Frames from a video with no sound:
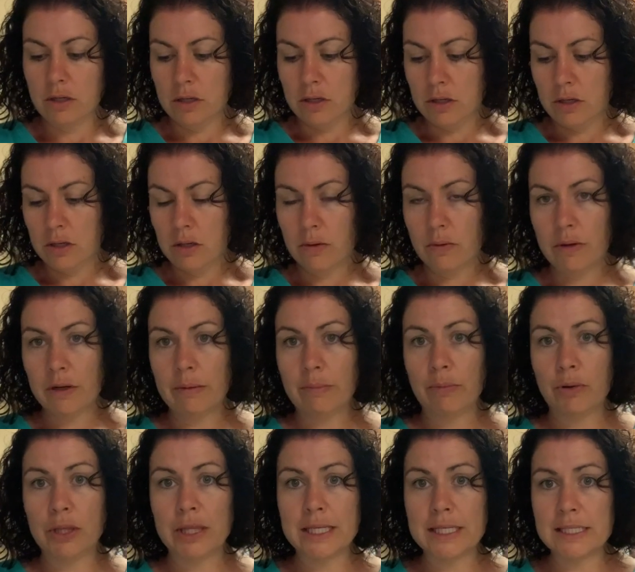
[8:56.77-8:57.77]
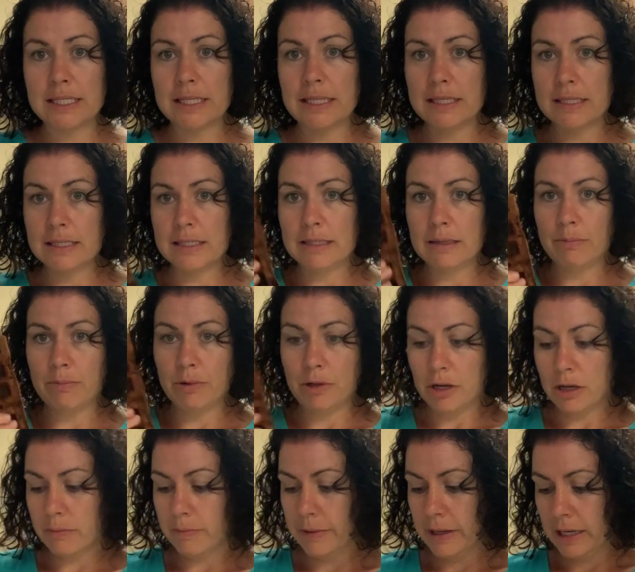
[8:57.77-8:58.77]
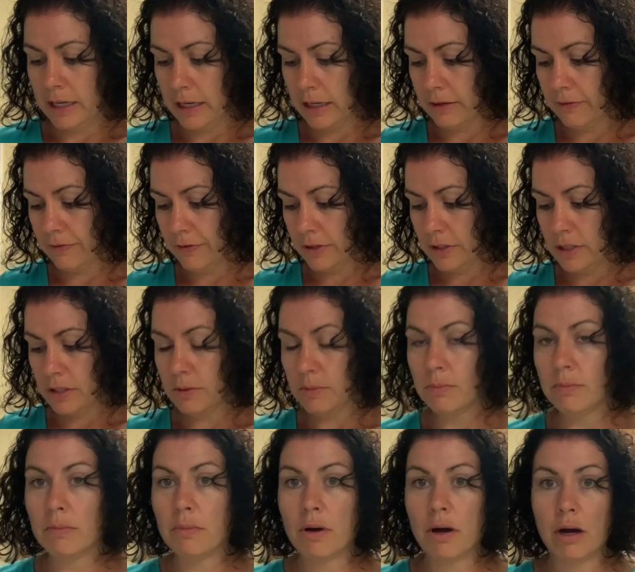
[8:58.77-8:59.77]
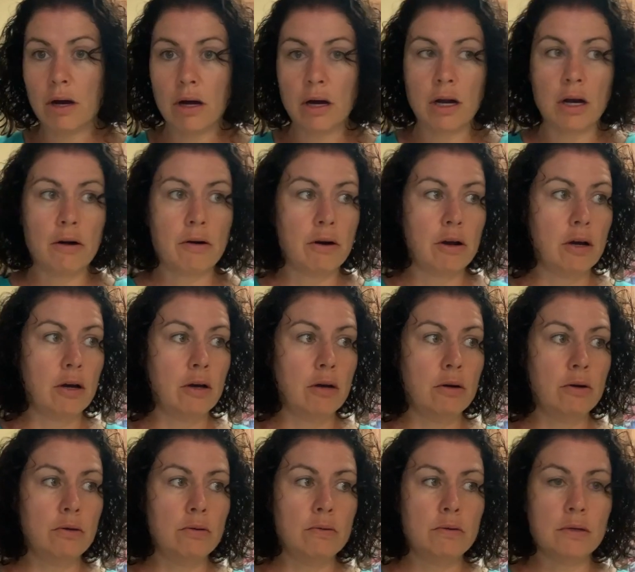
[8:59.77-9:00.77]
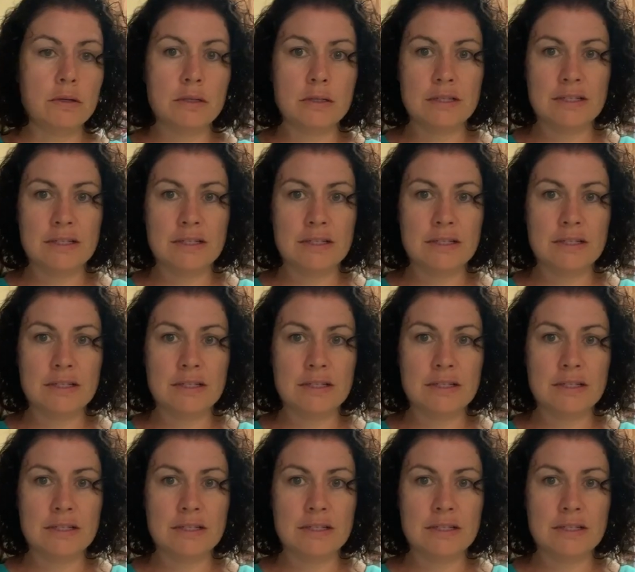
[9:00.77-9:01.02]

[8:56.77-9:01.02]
I'm gonna put this in the Ziploc bag for tomorrow.